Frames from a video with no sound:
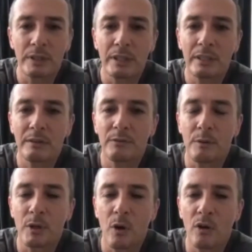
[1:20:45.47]
here
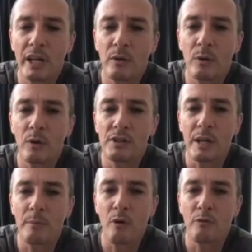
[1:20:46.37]
from the online course that
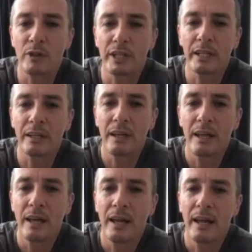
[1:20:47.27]
I'm offering,
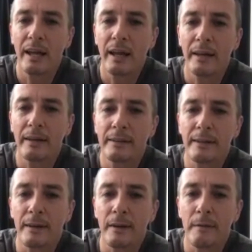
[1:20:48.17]
and
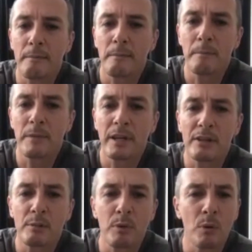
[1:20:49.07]

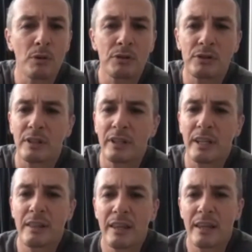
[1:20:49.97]
there's a bonus
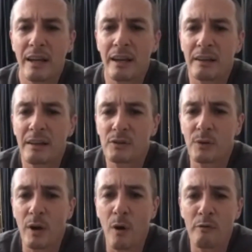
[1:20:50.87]
in there. So
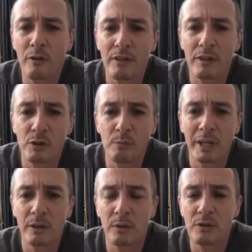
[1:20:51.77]
I offer the
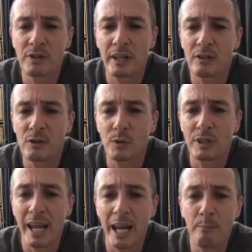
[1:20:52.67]
Somatic Consent
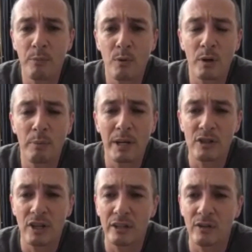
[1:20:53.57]
Student Handbook,
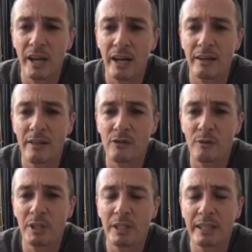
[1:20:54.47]
Pleasure in Your Hand and
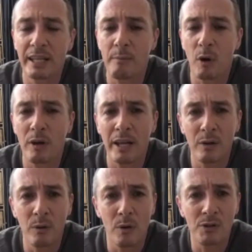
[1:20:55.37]
3-Minute Game online
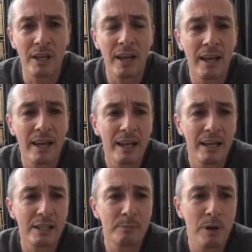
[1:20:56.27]
course
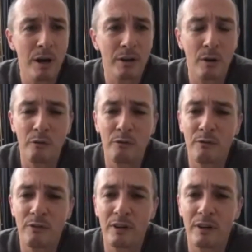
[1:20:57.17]
is part of
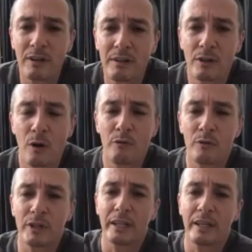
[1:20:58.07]
the
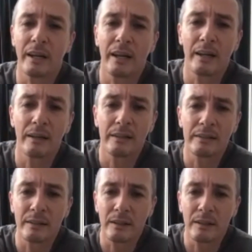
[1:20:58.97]
offering. And